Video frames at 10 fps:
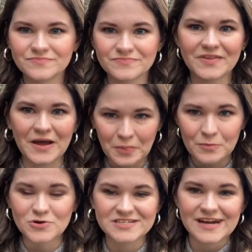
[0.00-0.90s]
like the
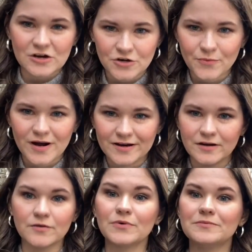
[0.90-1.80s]
more standard one, and
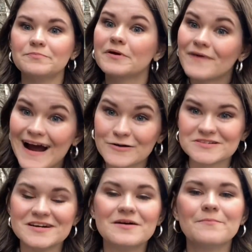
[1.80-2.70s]
it would be round.
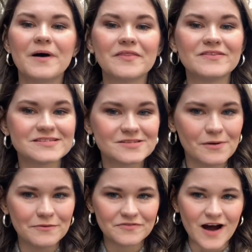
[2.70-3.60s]
But this is
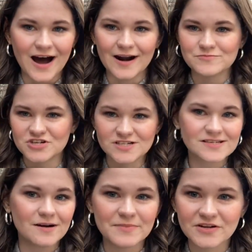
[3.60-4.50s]
what we've got. I'm sure it's
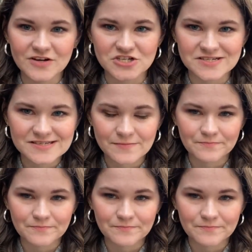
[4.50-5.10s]
gonna be delicious.